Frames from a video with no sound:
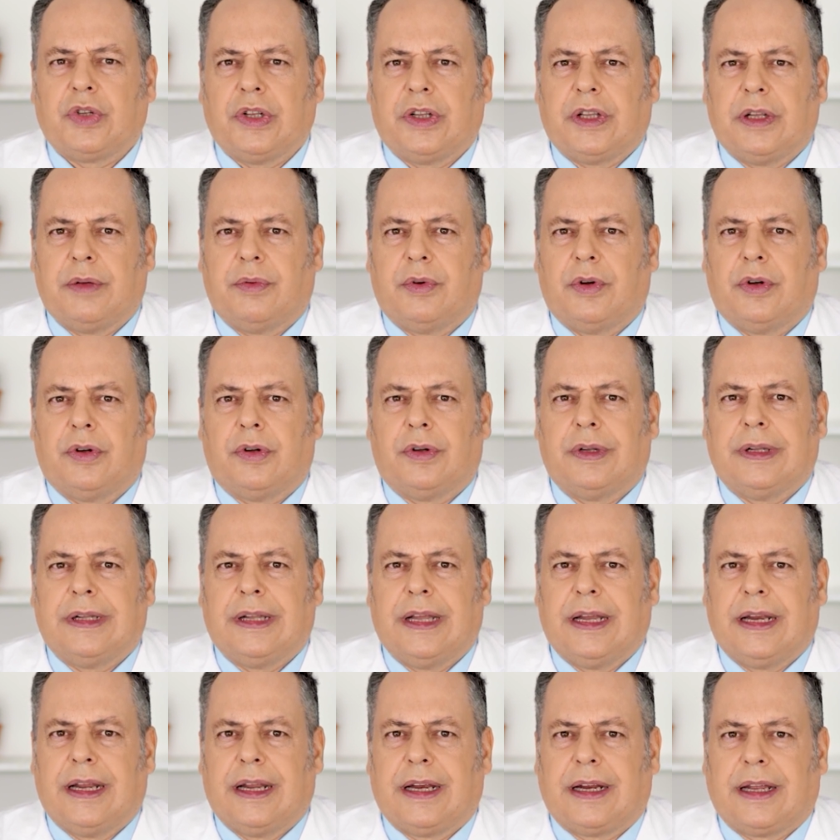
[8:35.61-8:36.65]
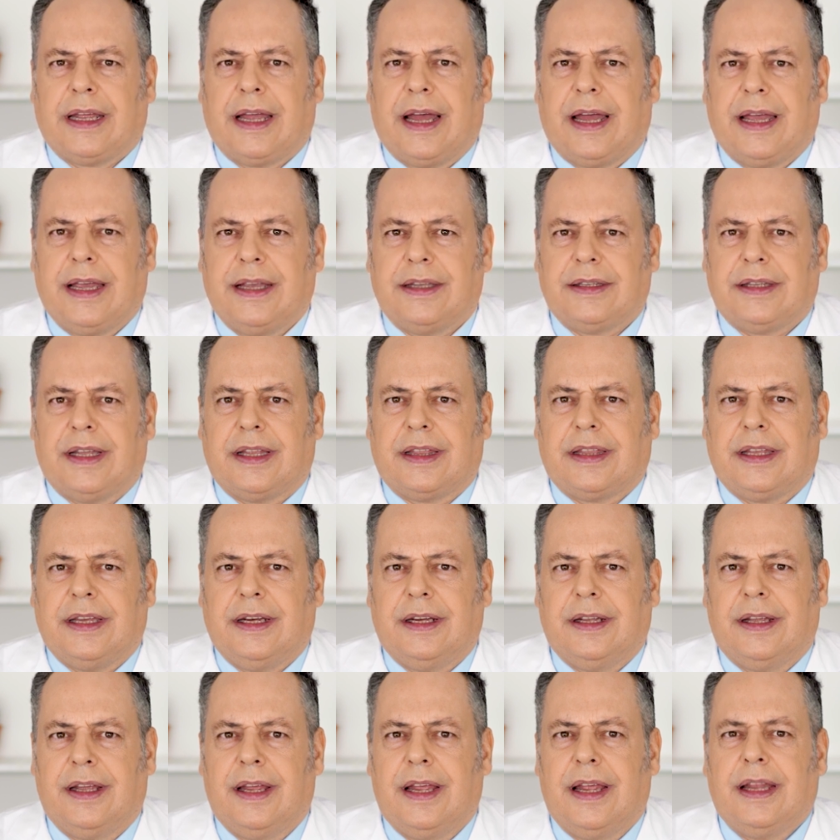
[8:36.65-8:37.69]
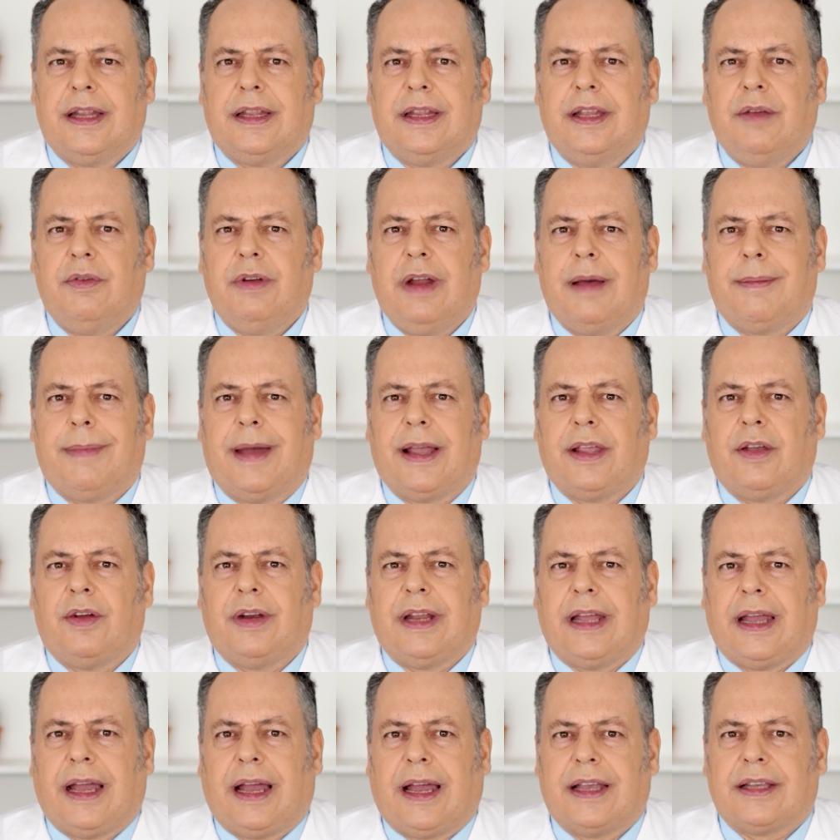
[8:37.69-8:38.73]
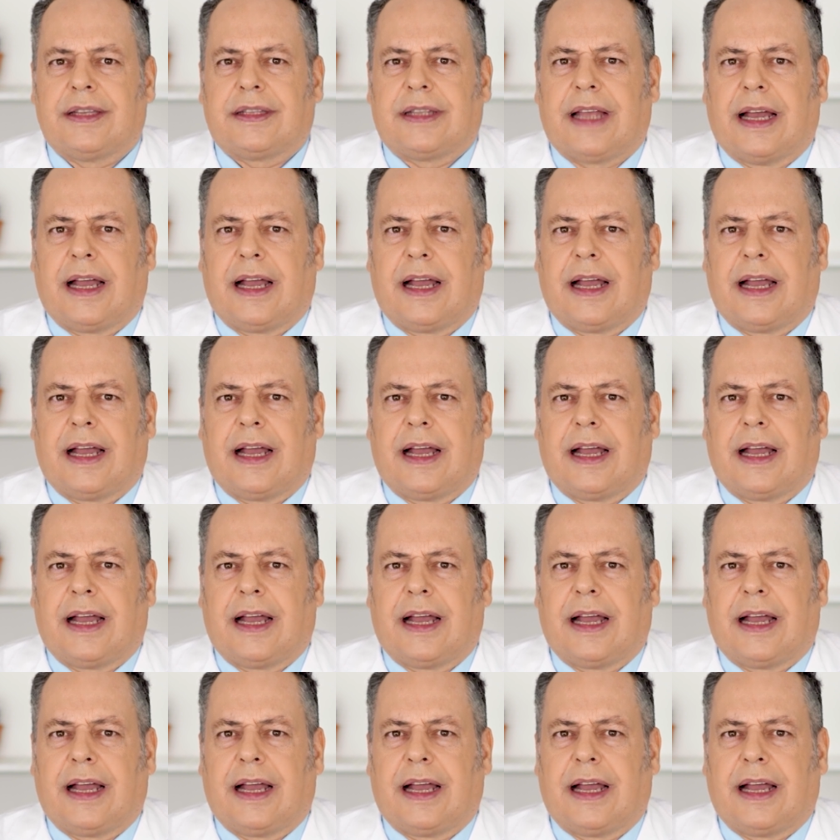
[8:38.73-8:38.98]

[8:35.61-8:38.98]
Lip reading: As a result, blood glucose rises